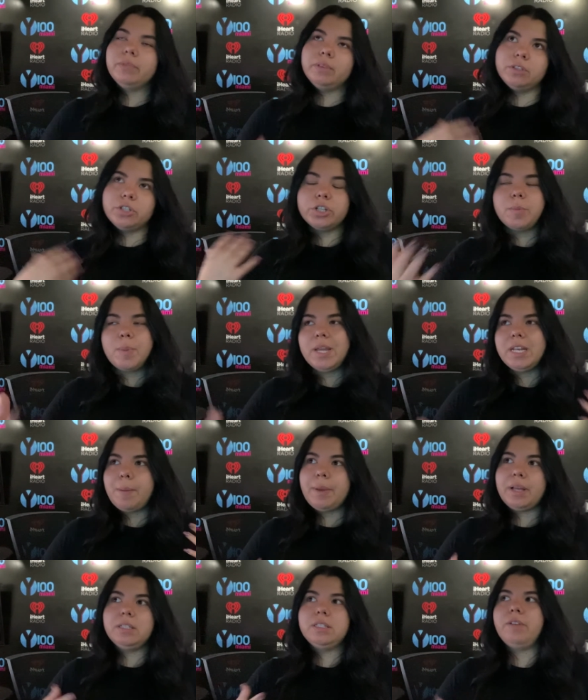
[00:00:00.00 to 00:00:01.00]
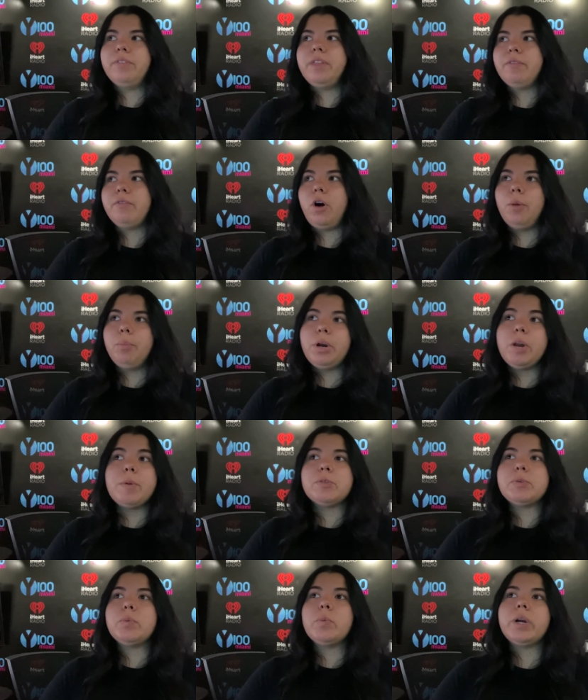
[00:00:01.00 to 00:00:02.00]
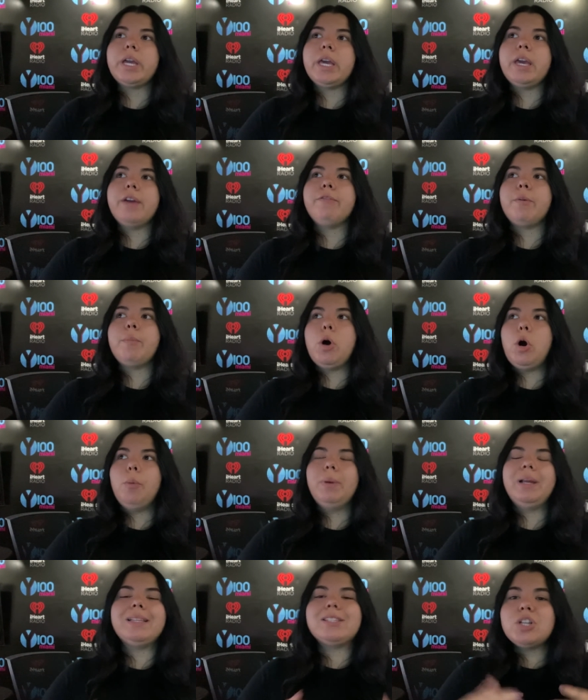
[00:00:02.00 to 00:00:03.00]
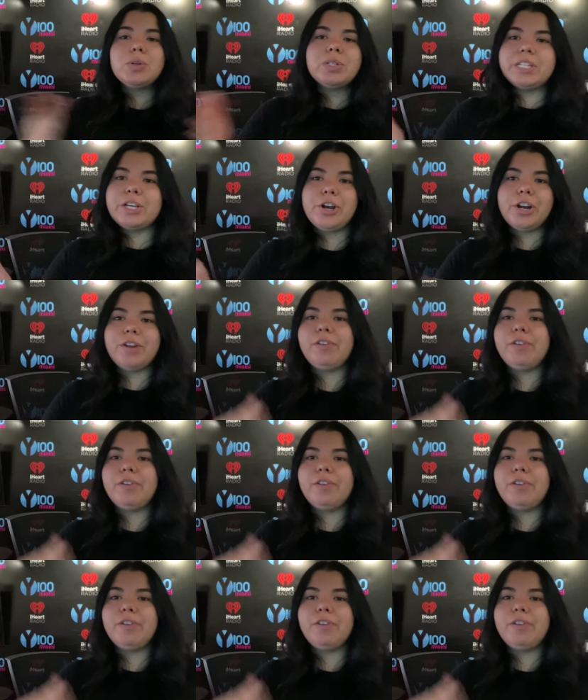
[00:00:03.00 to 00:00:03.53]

during the pandemic and stuff, they've all pretty much been working from home, but it's no secret.